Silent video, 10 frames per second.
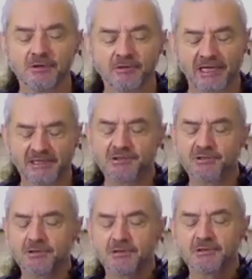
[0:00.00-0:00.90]
that
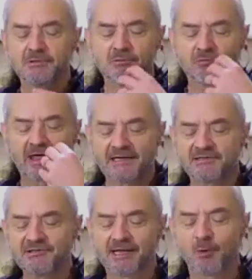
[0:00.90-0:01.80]

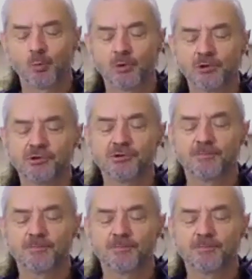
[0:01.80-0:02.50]
that downward